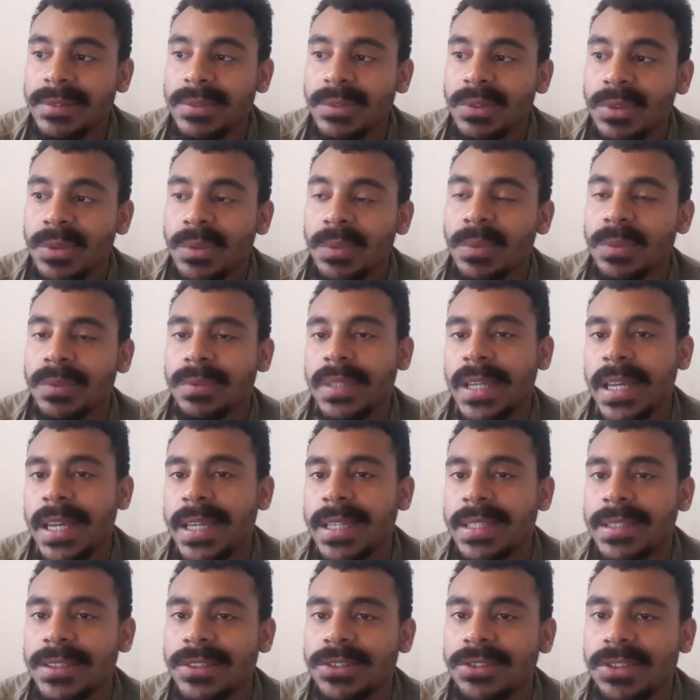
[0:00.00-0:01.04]
you
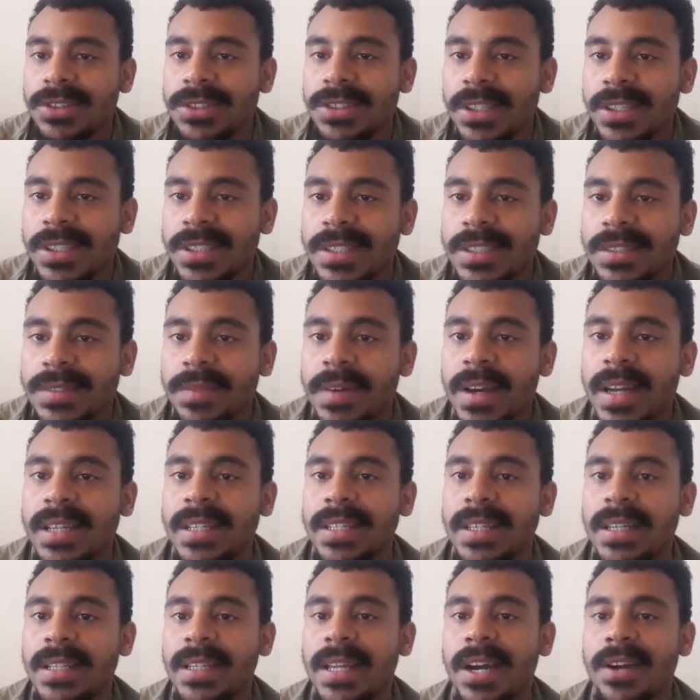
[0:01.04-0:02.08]
and the drill sergeants
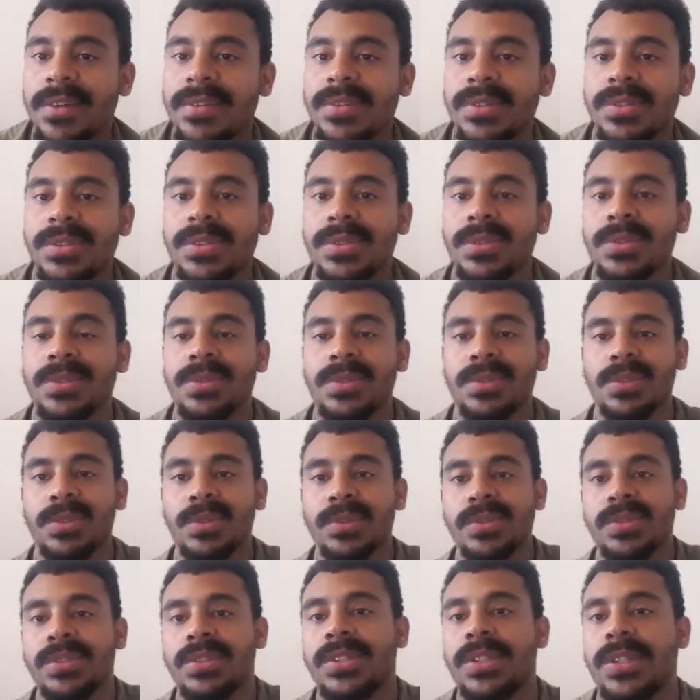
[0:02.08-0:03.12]
finally allow you to
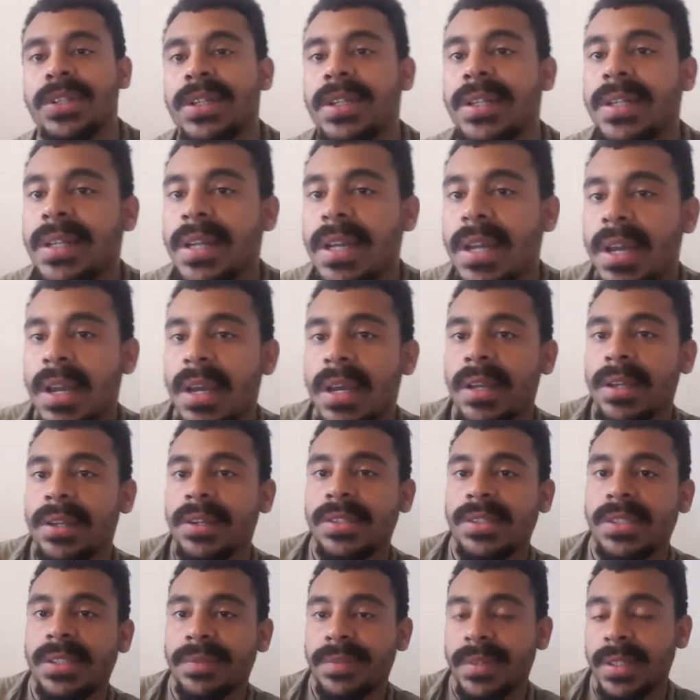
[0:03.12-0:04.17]
use your
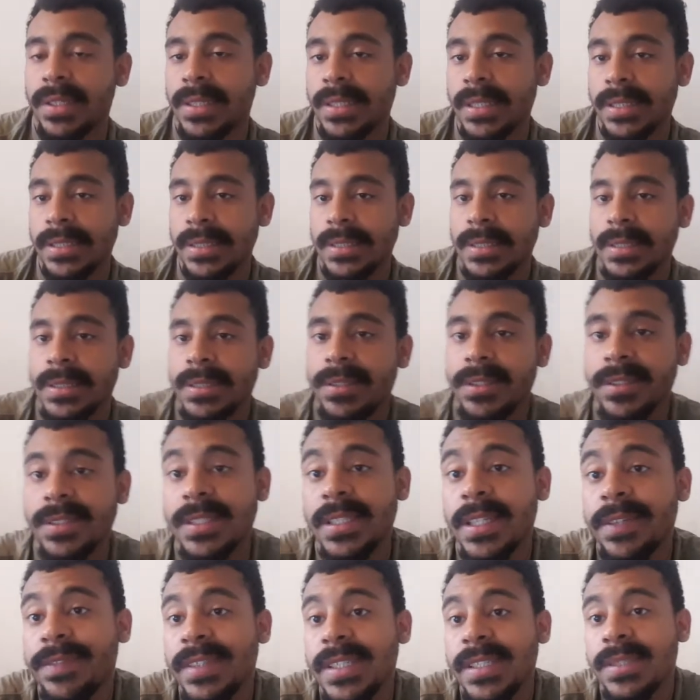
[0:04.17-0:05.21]
civilians, your
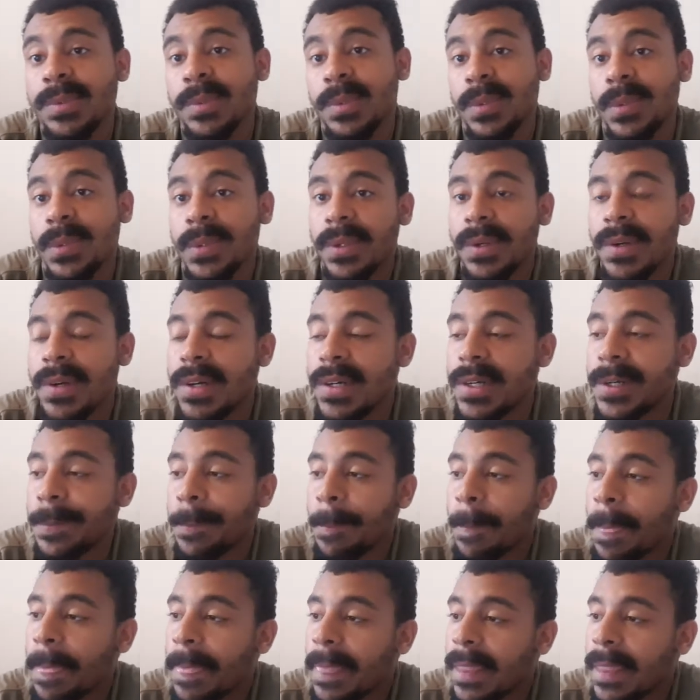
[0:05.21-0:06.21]
civvies, what we call,